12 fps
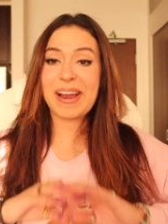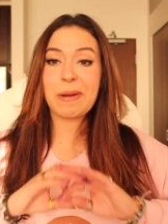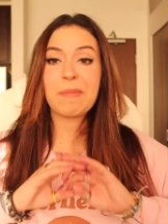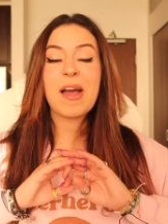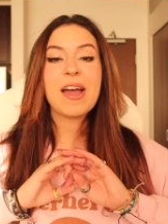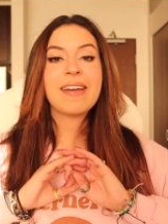I
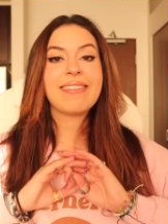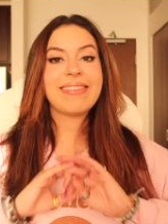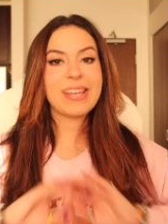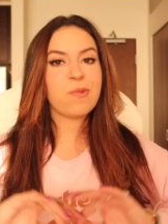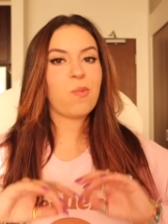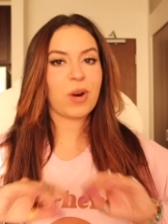am
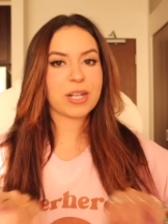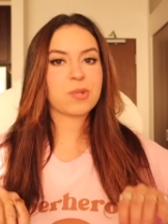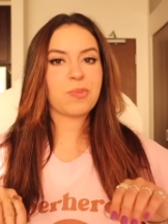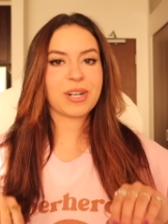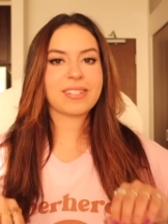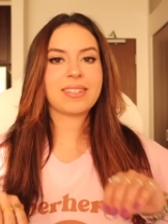the
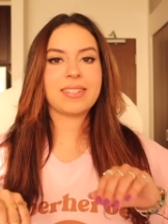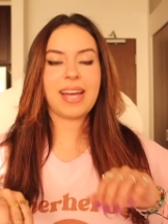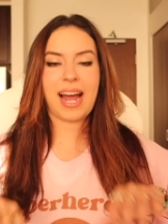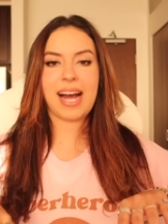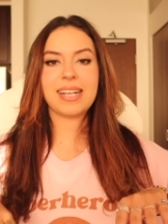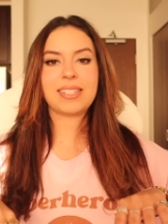worst person
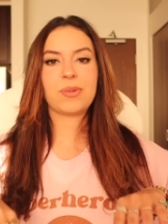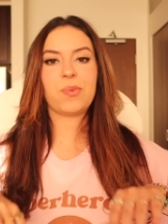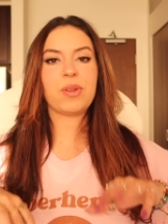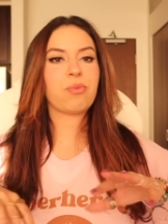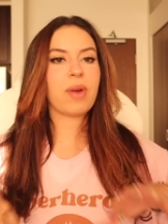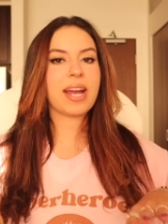to ask
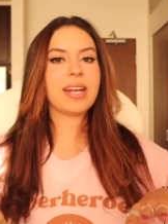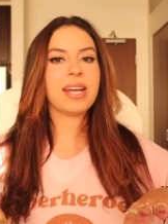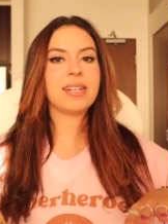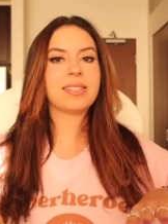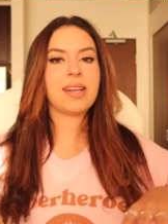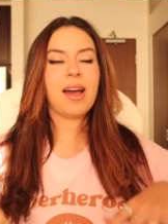with
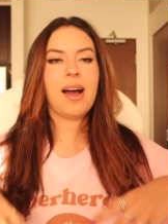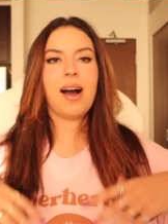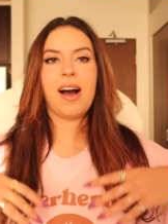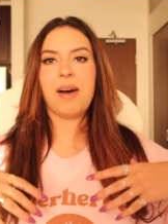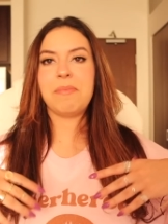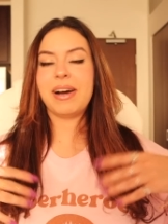ratings.
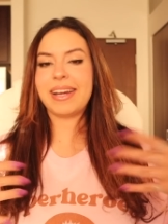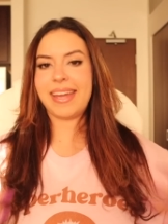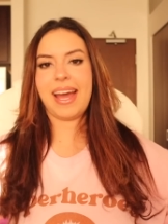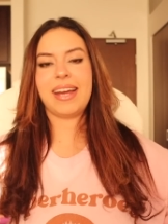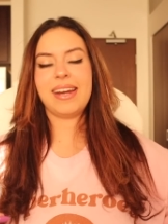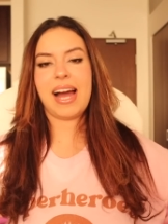Um,
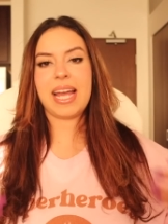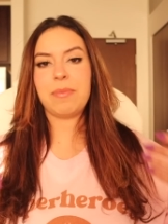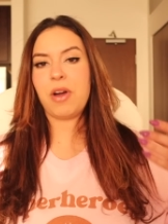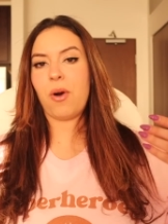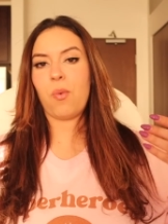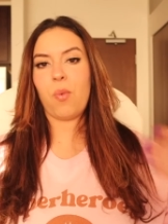again, I
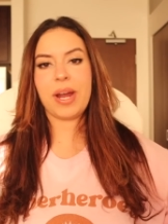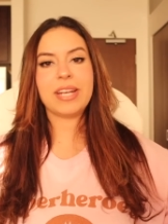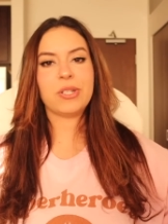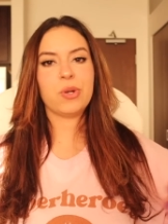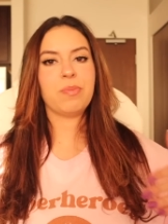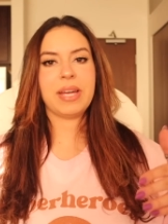am not
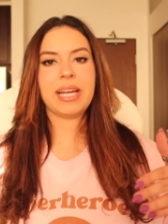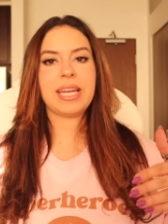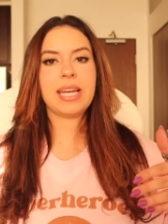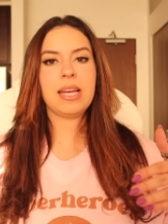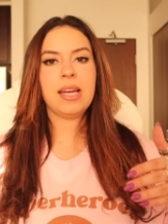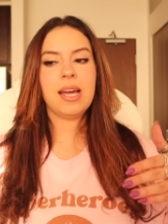way too
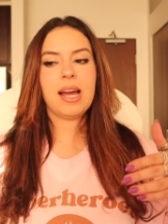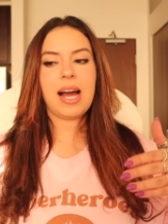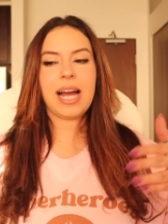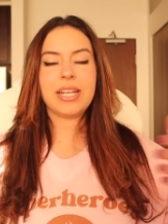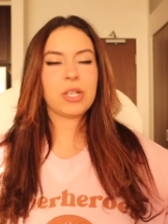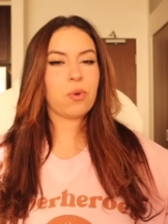picky,
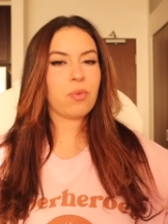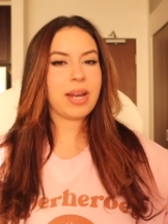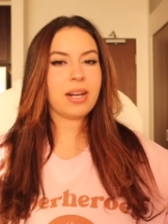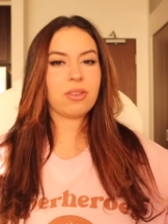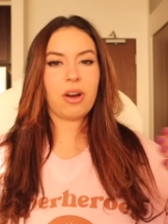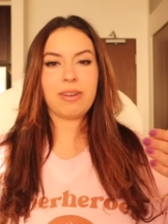I don't
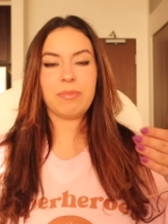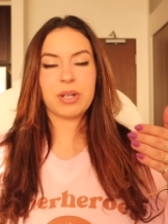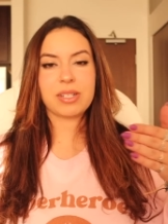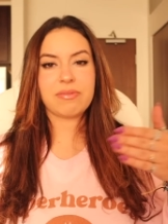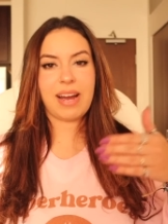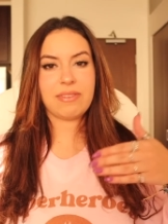rate a lot of
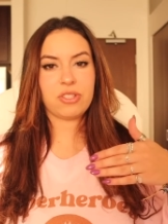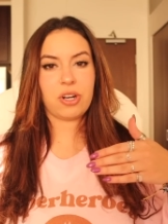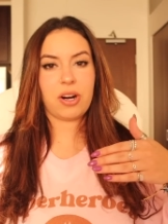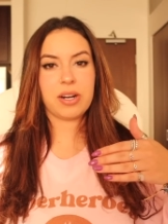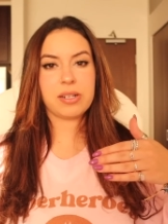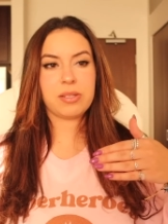books five
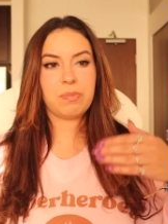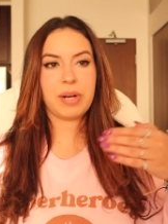stars,